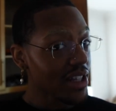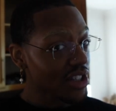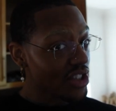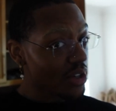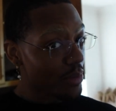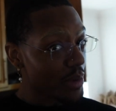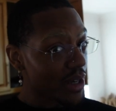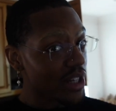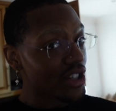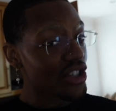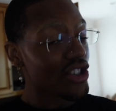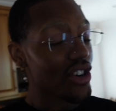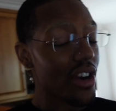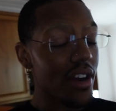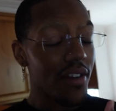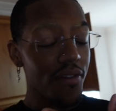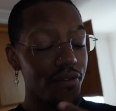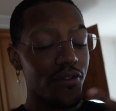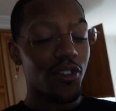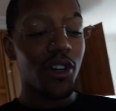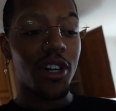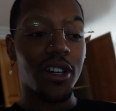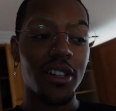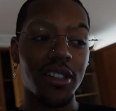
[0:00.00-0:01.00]
I should pick a
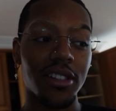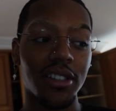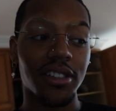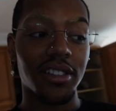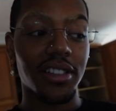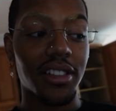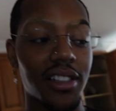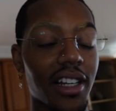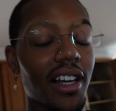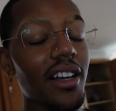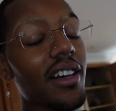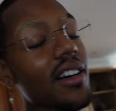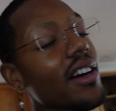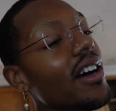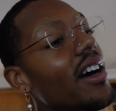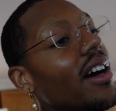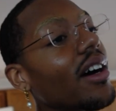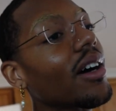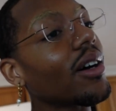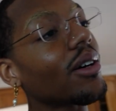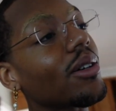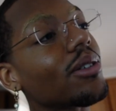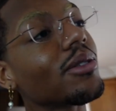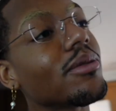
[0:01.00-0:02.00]
shirt first. That could
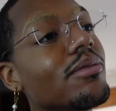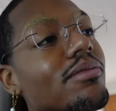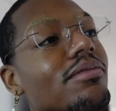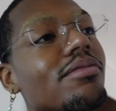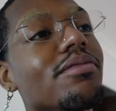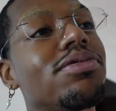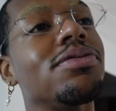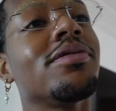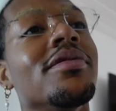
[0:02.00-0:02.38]
help.